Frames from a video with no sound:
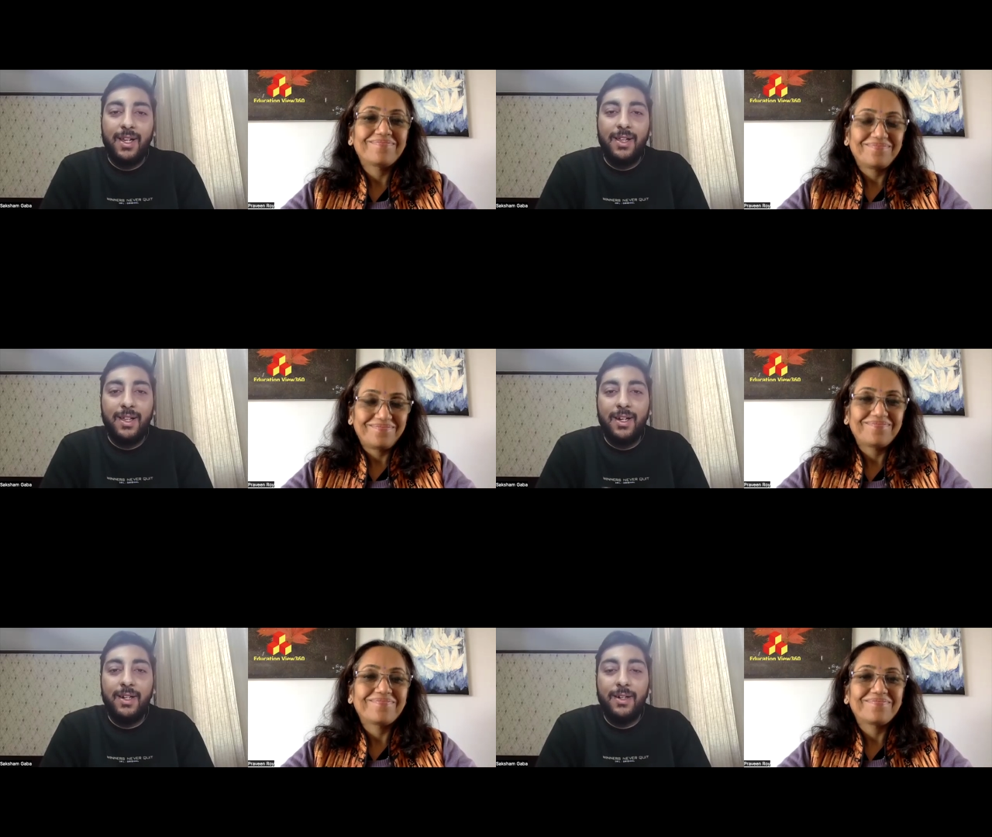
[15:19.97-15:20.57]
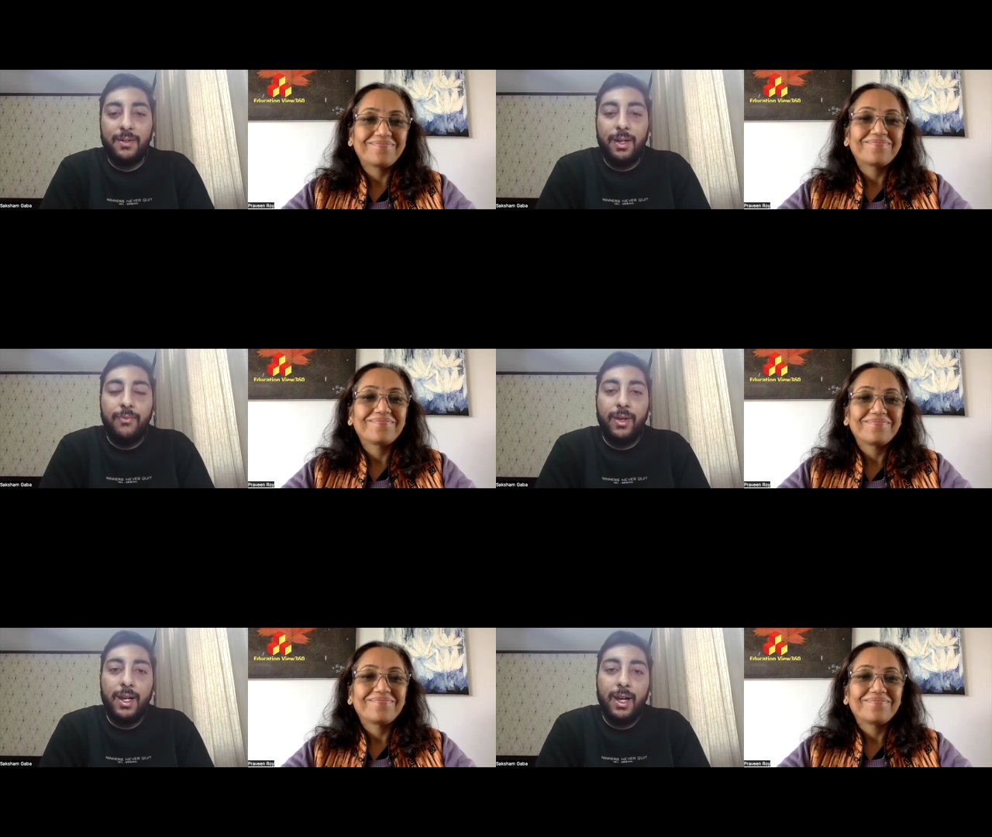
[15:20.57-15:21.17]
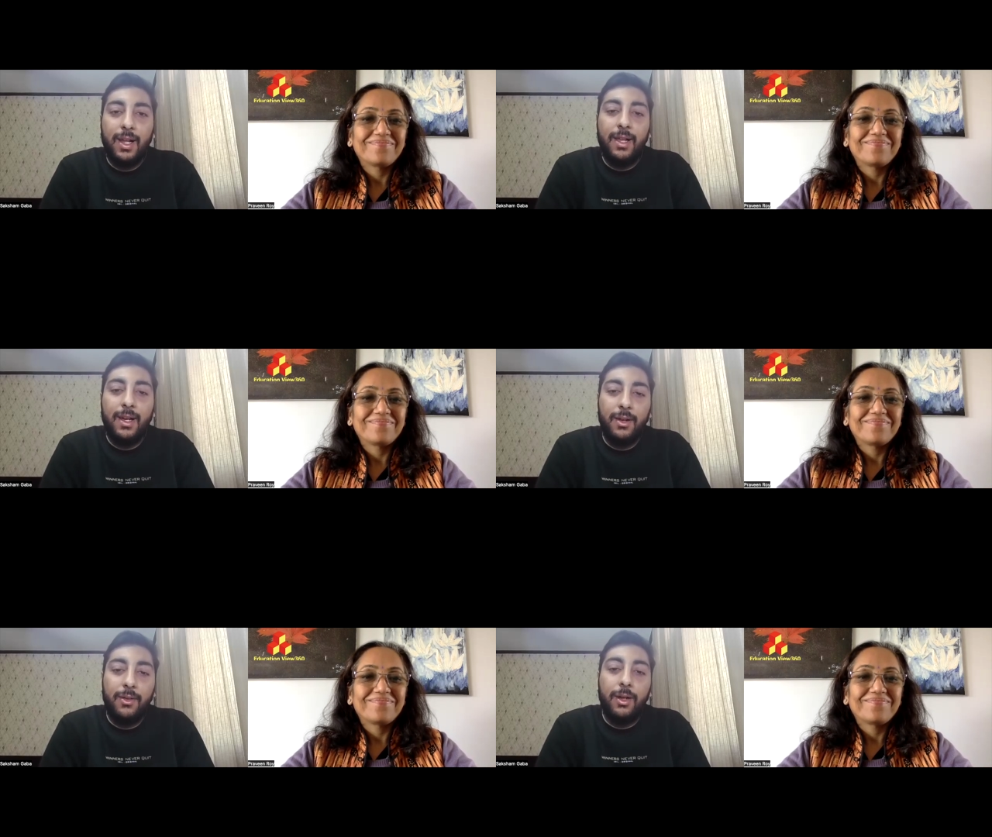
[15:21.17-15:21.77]
Speaker 1: definitely
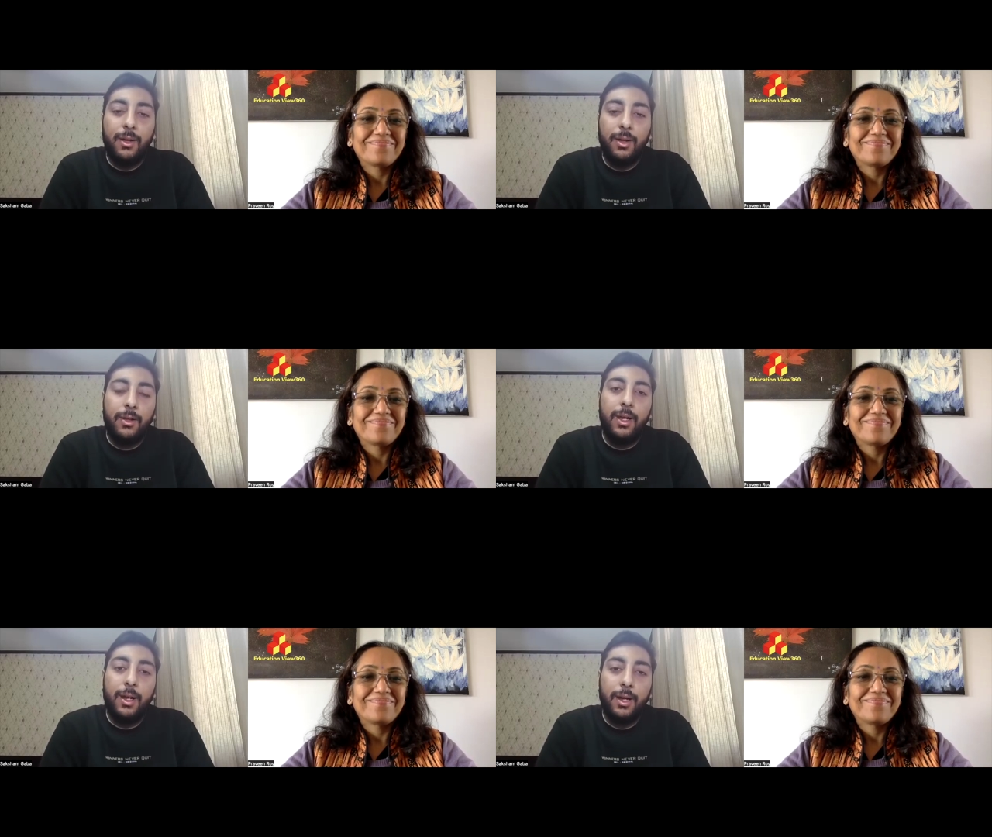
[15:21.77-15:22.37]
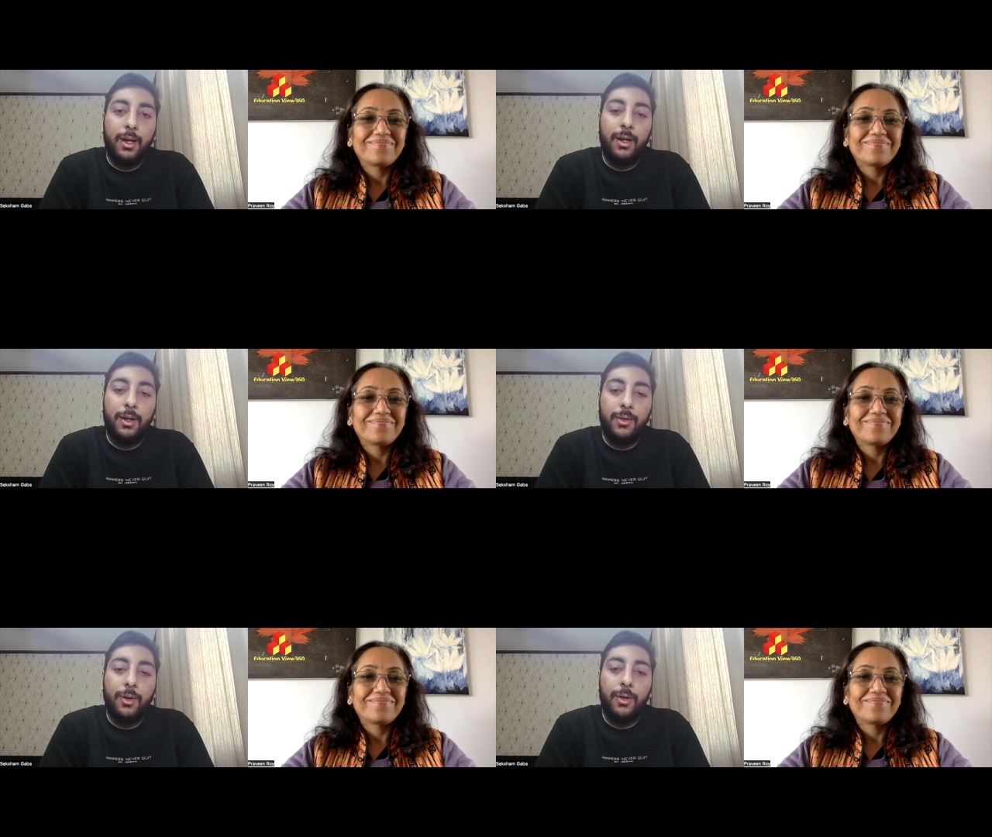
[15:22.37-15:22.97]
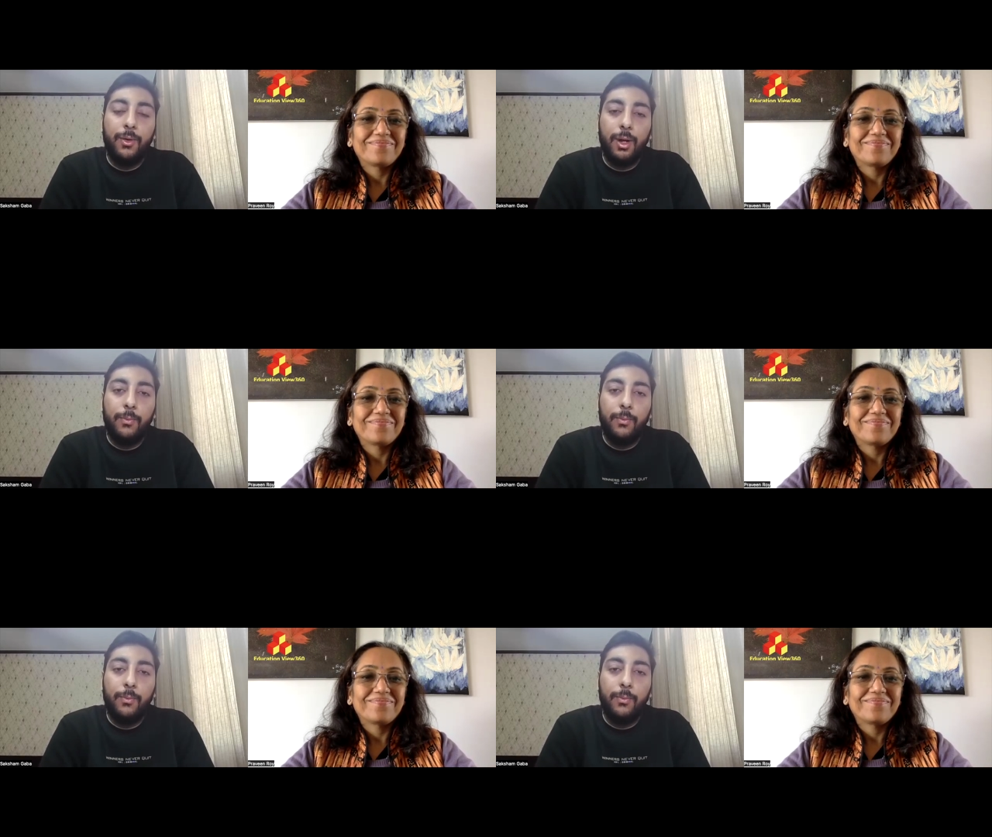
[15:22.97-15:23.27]
there is there uh, it's going to